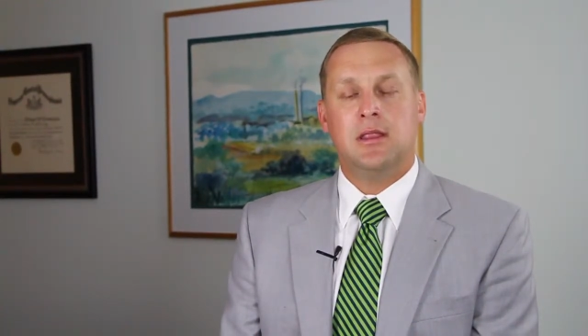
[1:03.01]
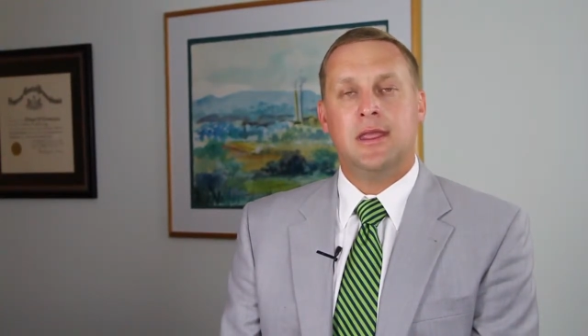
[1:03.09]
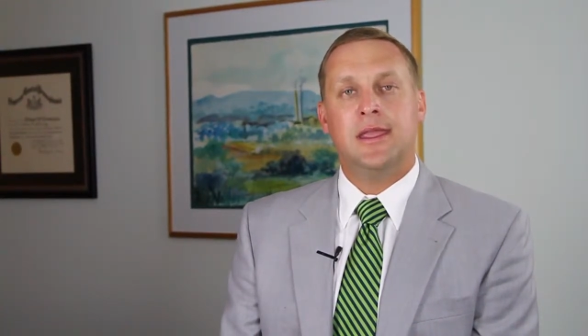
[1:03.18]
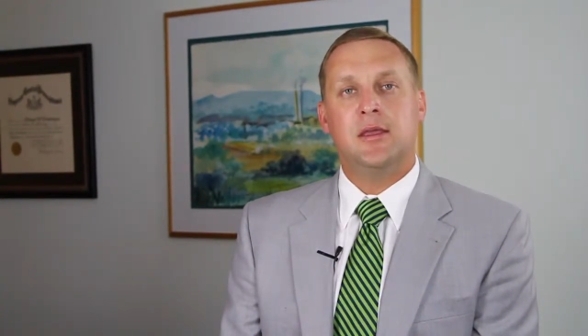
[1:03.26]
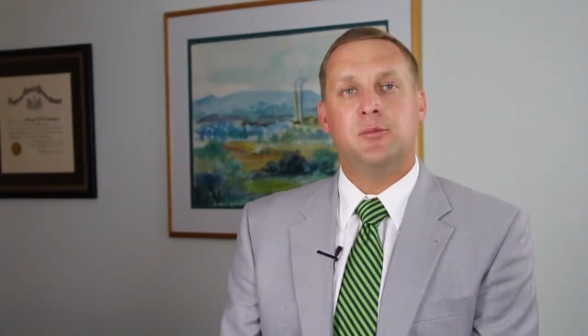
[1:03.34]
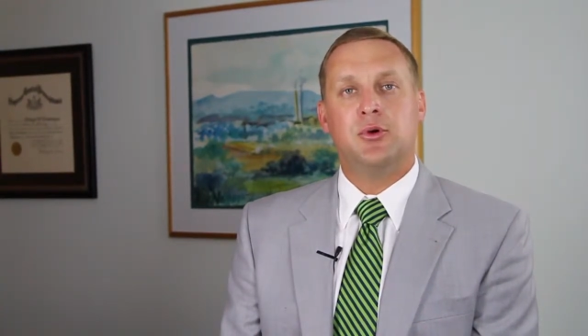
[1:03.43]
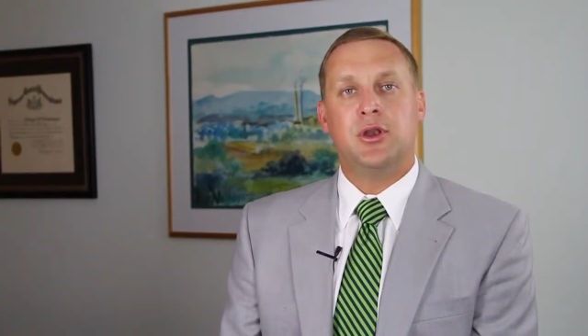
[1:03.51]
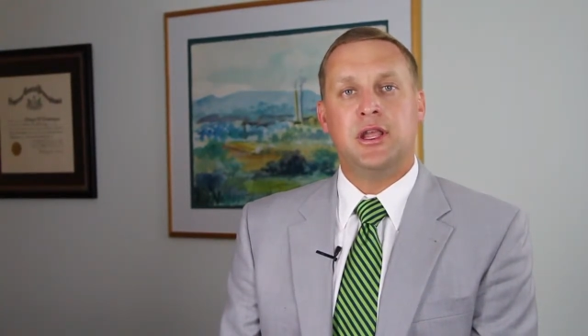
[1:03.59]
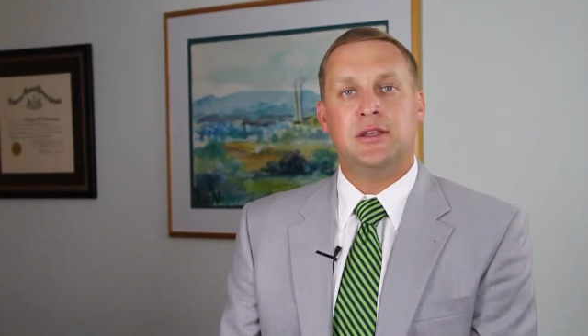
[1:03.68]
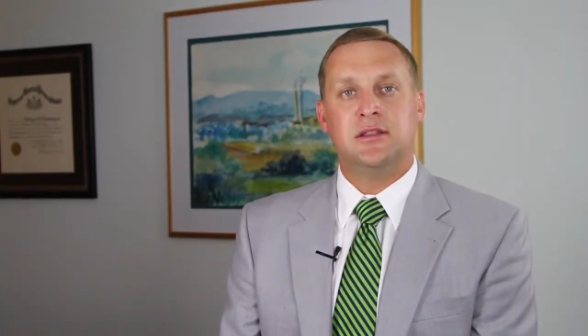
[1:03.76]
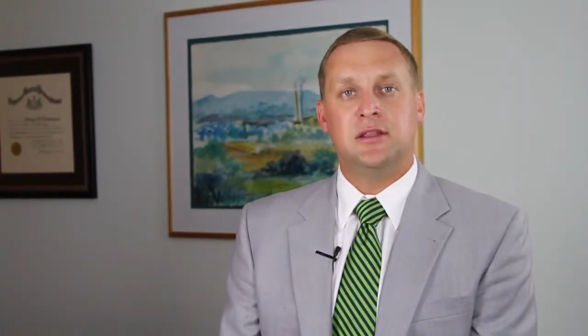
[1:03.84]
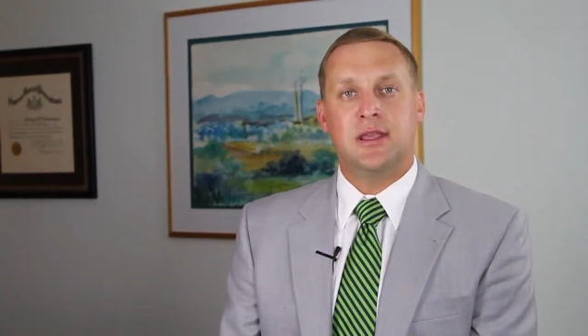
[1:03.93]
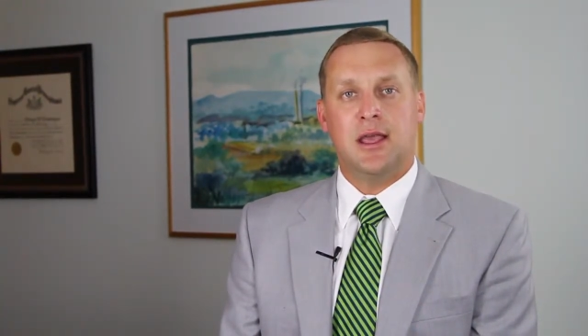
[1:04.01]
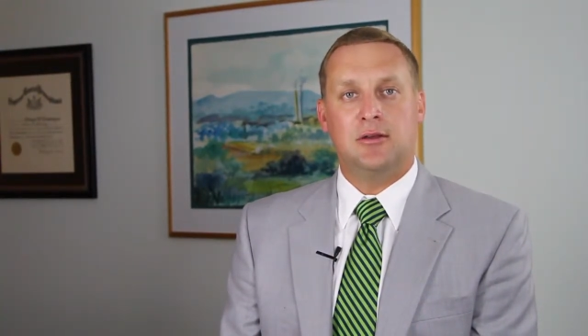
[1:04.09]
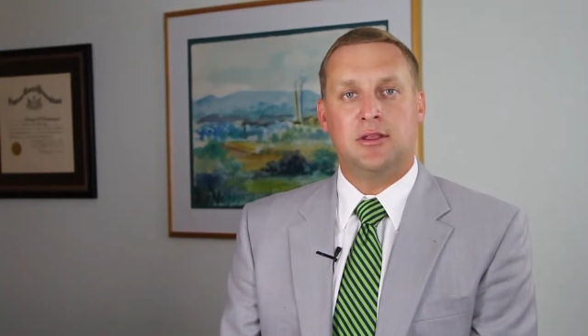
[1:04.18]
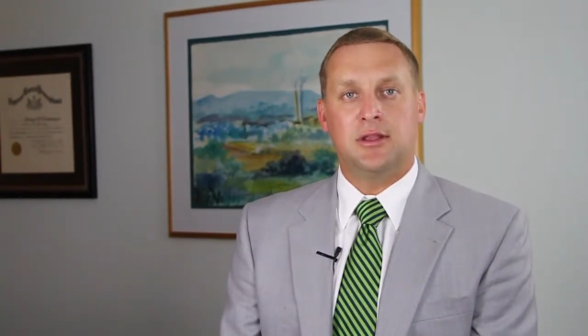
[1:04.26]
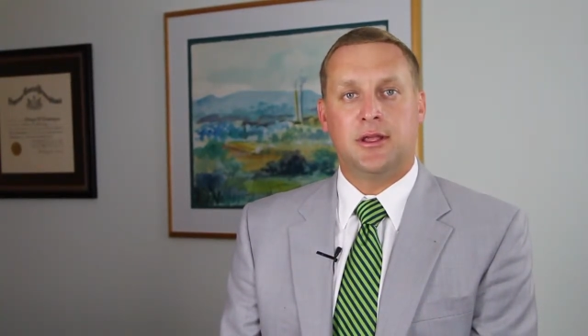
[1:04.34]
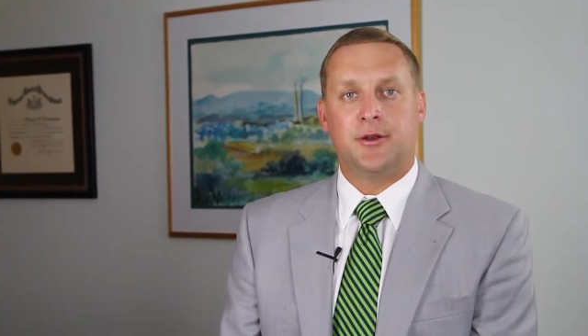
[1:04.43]
They get put into the
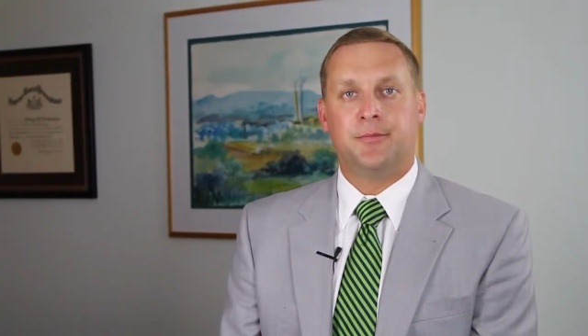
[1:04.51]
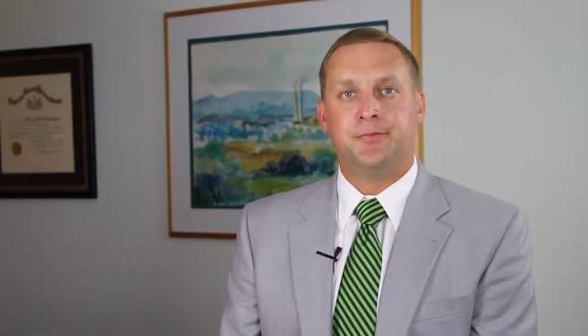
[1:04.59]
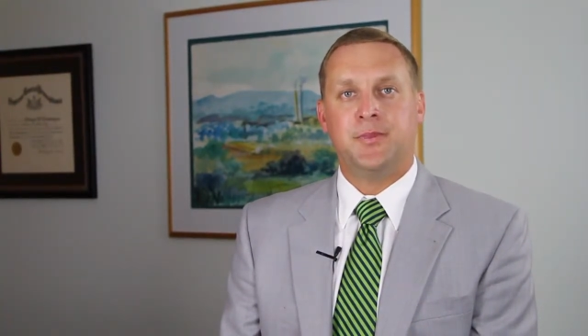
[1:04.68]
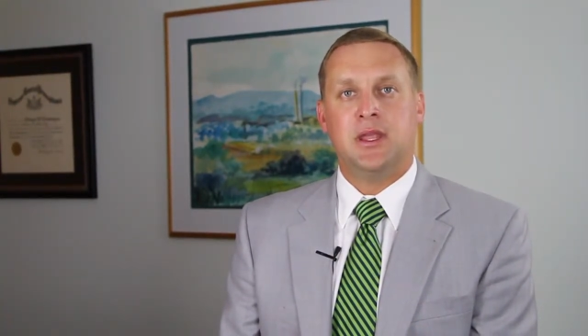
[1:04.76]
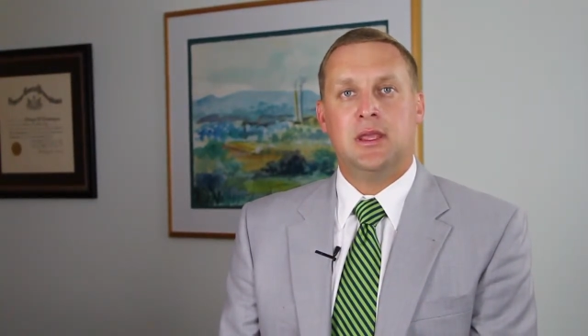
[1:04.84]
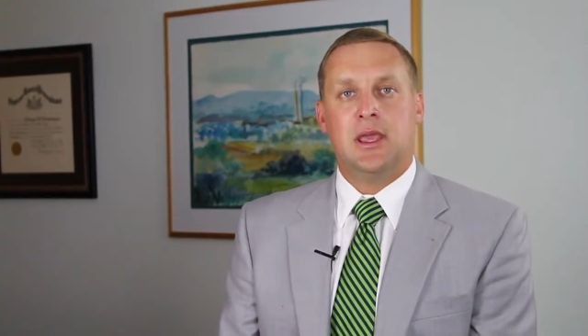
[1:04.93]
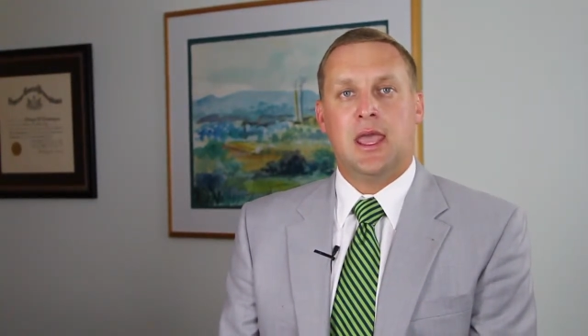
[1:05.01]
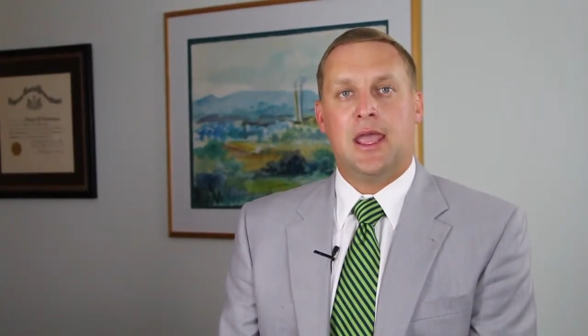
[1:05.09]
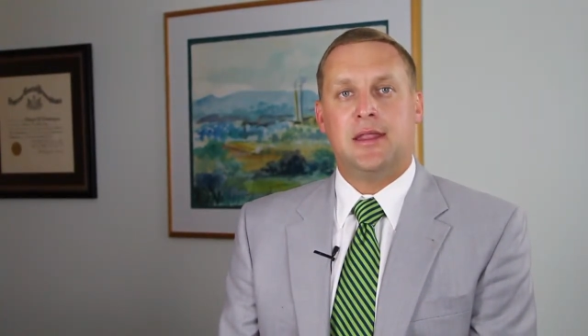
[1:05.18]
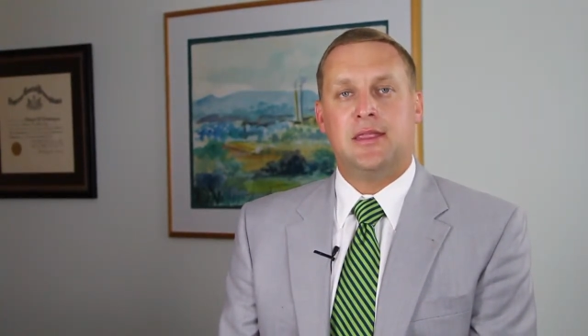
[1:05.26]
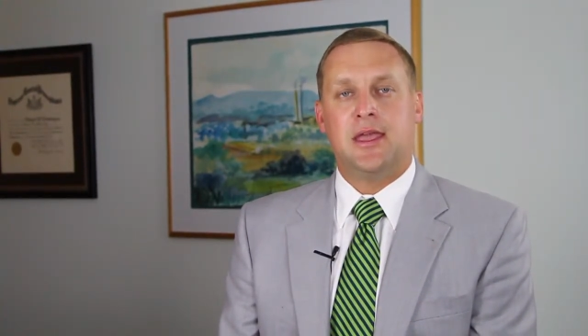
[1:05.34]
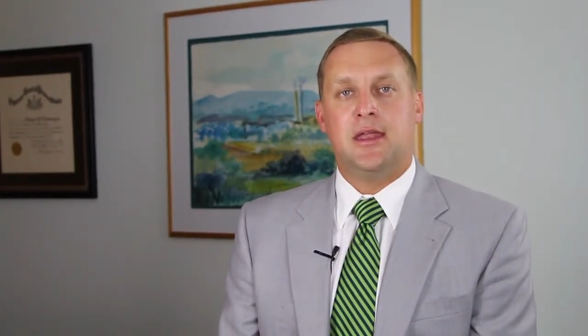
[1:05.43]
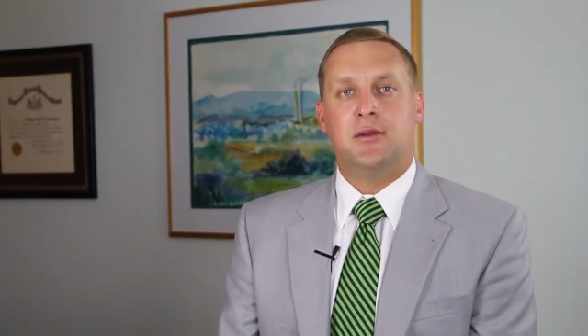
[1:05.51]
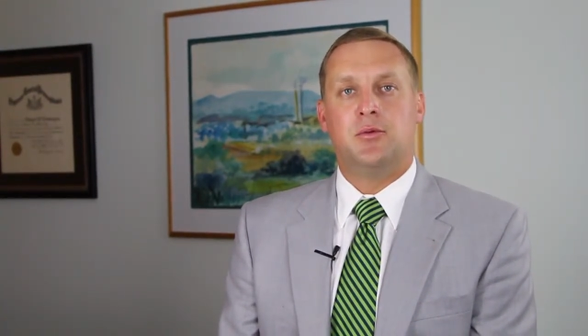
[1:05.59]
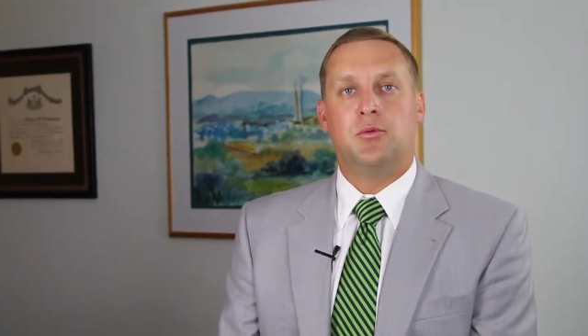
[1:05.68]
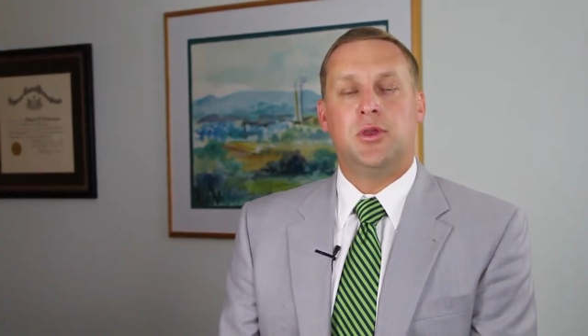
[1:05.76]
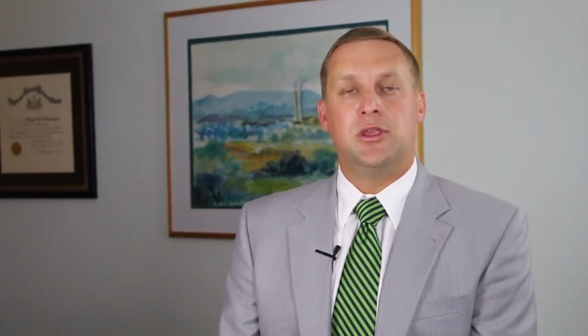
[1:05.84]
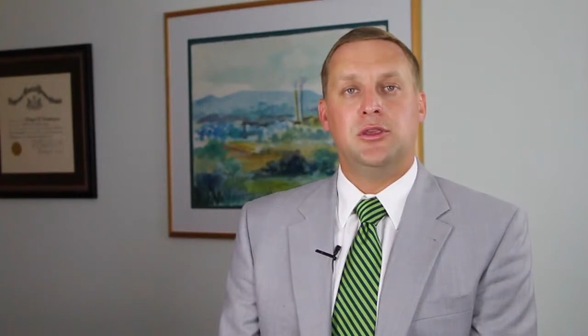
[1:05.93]
calculator, and
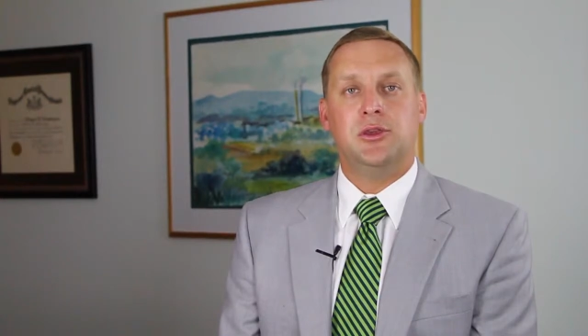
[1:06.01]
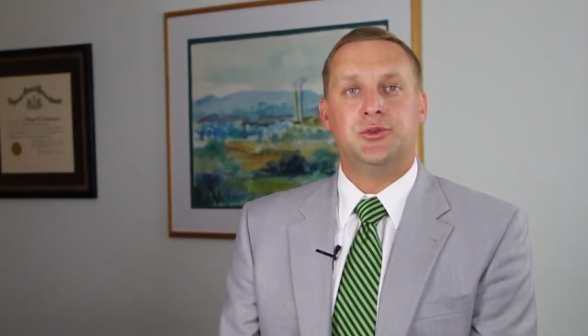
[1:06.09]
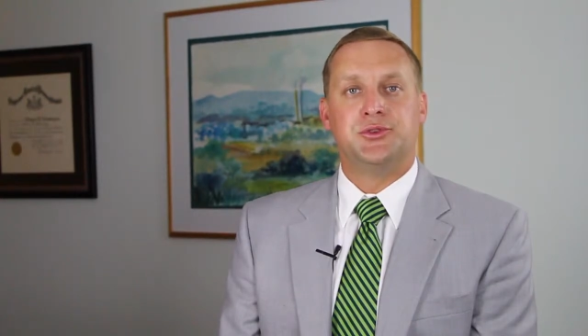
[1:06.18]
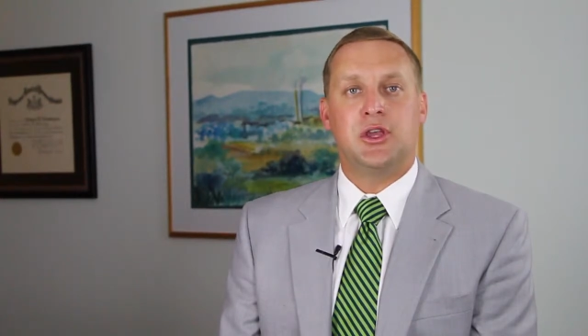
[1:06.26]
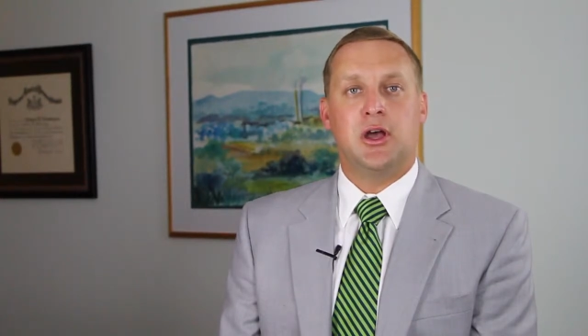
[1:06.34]
then we use